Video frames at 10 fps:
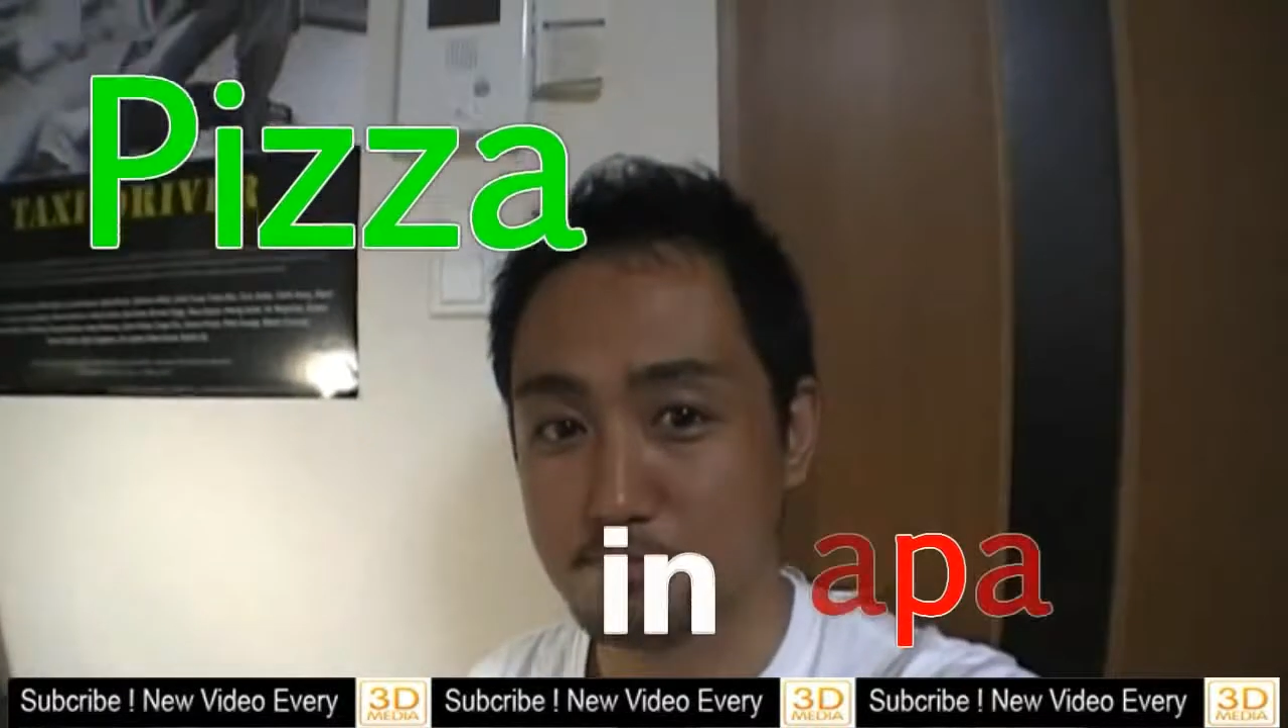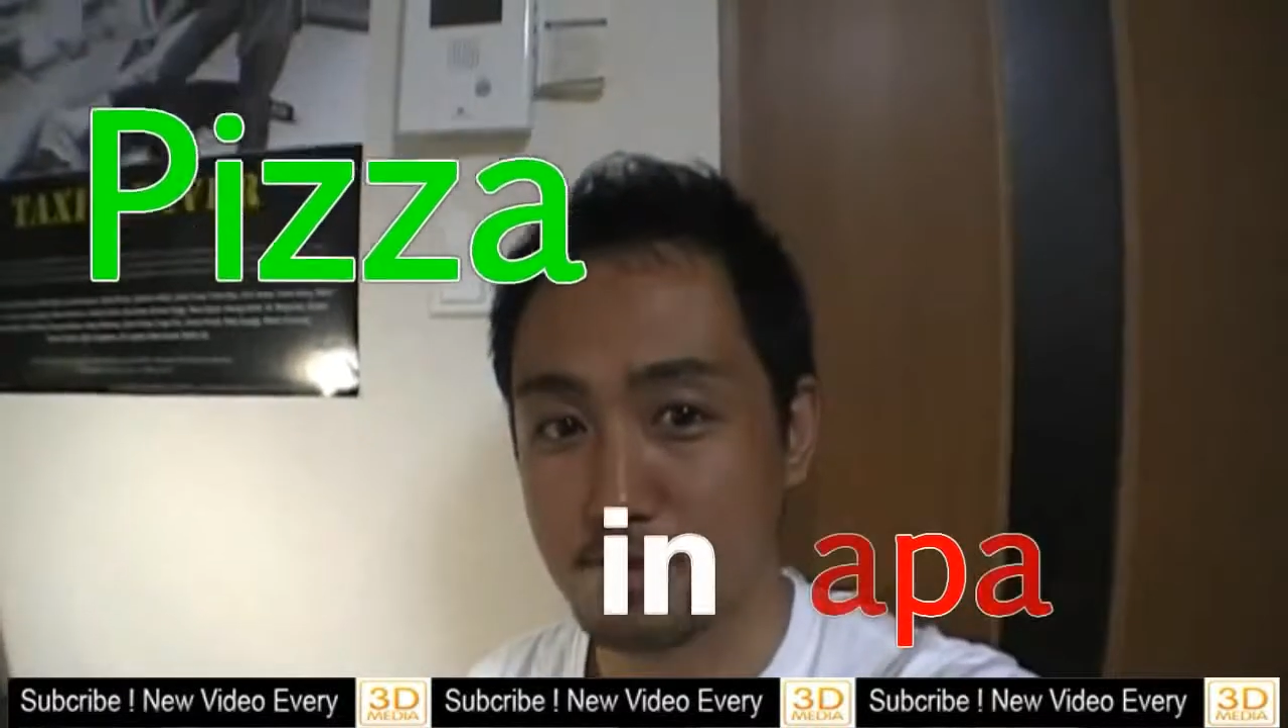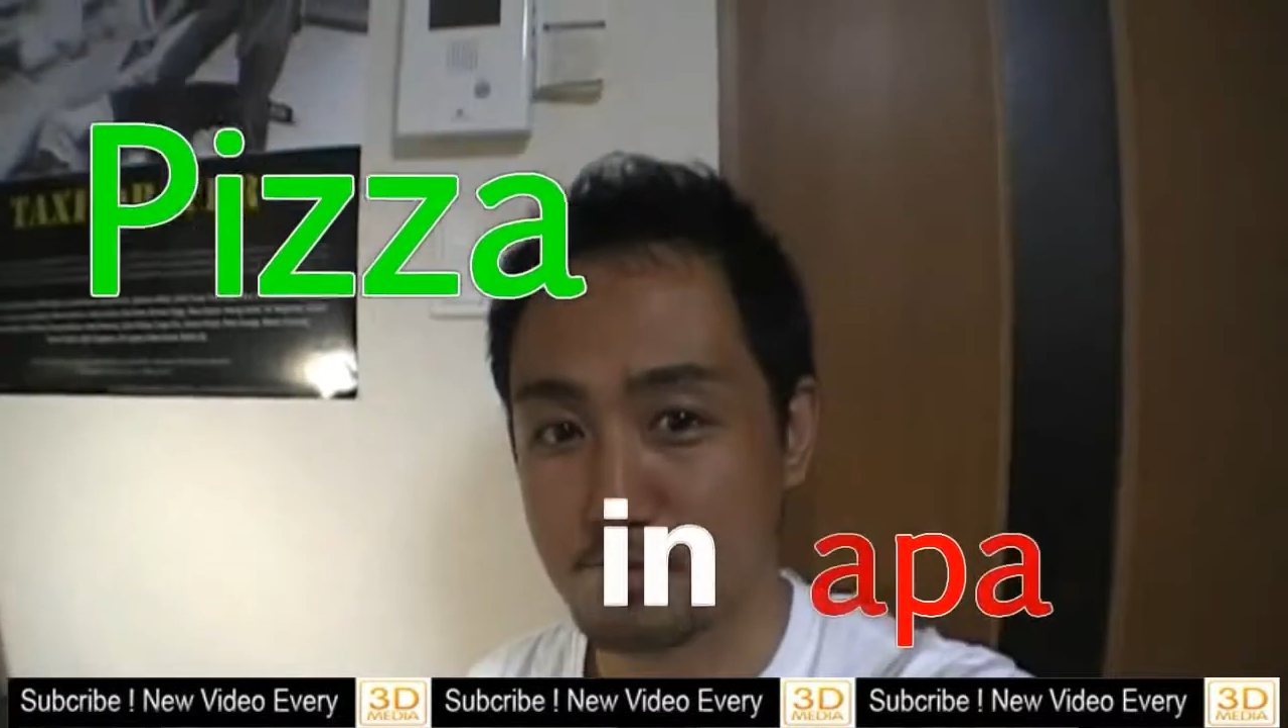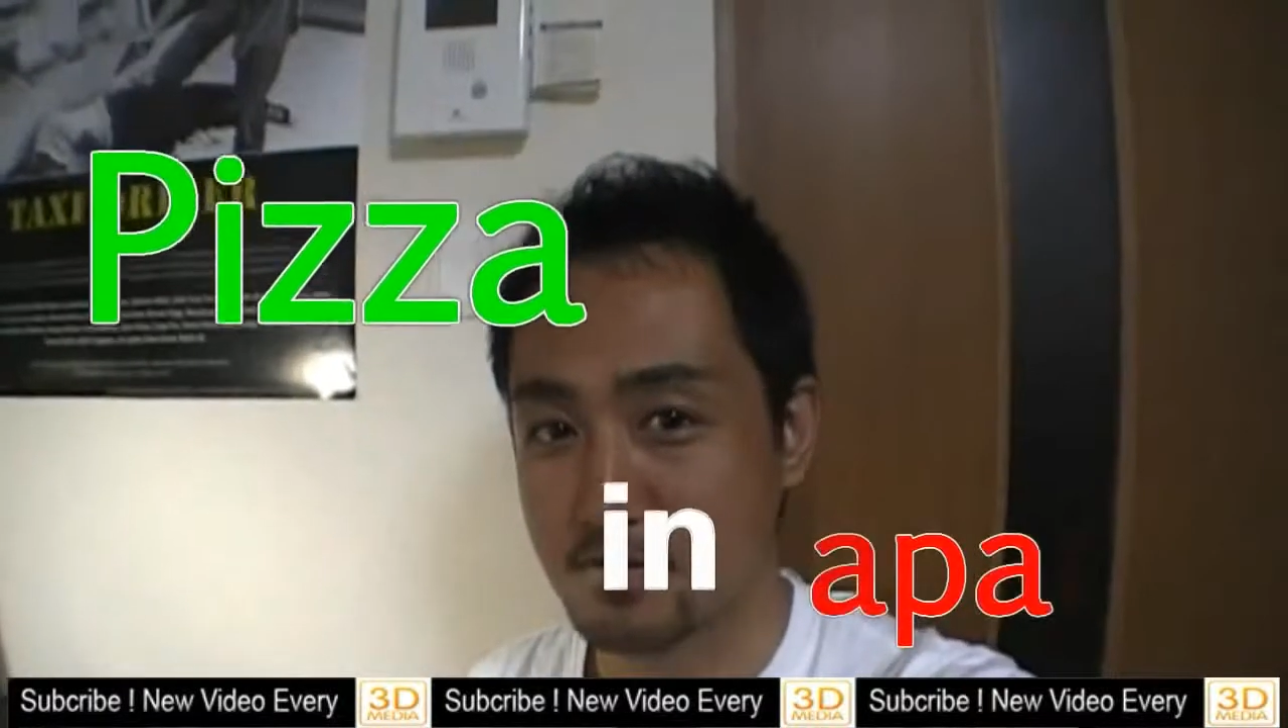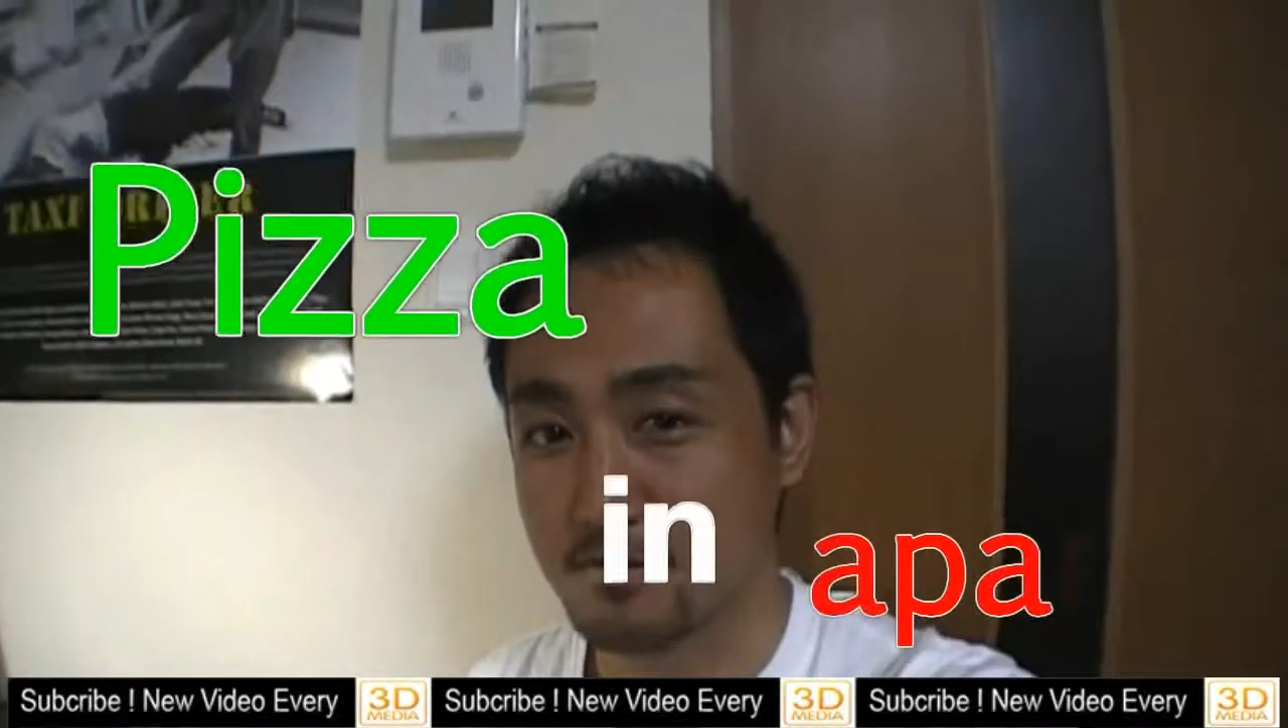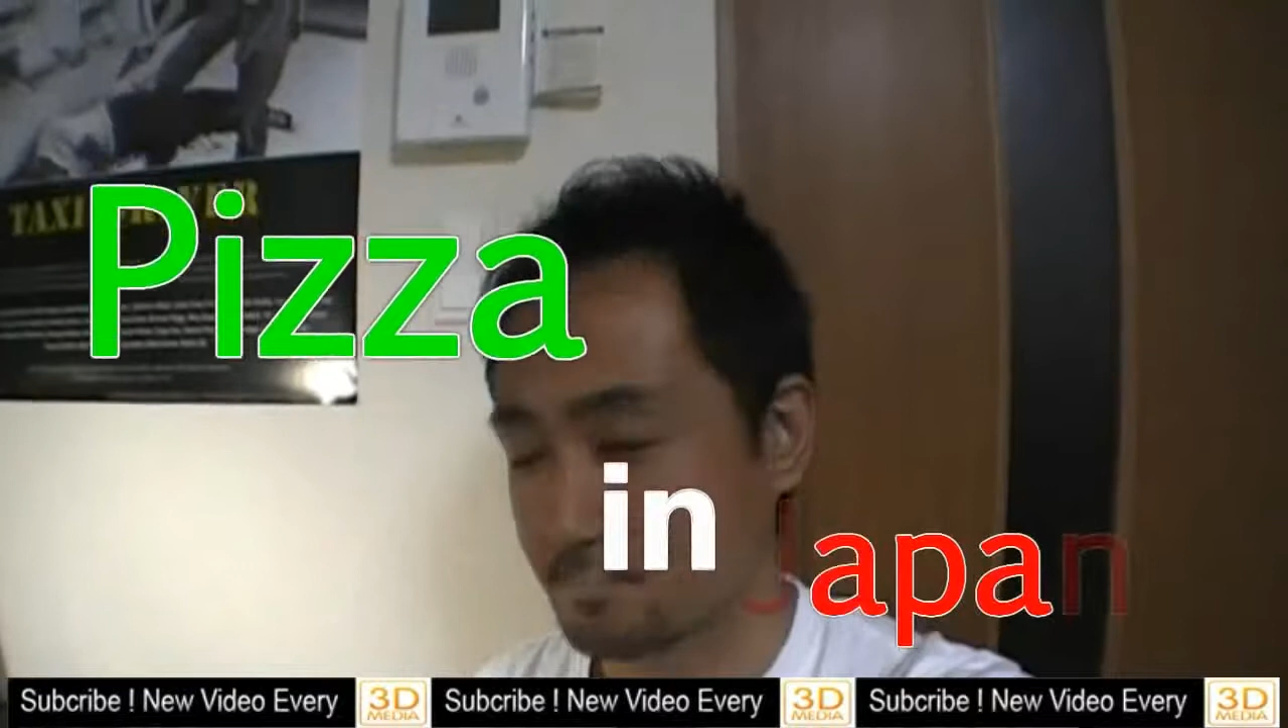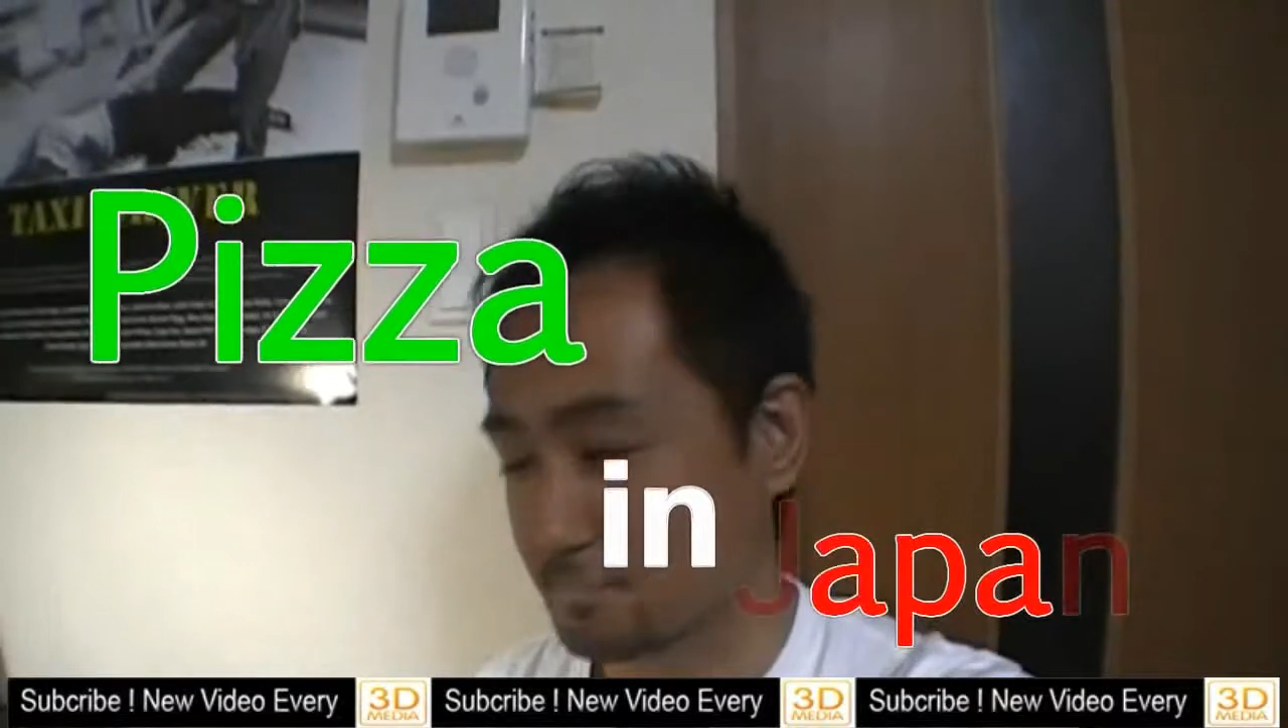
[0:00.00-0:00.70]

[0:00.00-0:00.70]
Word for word: maybe.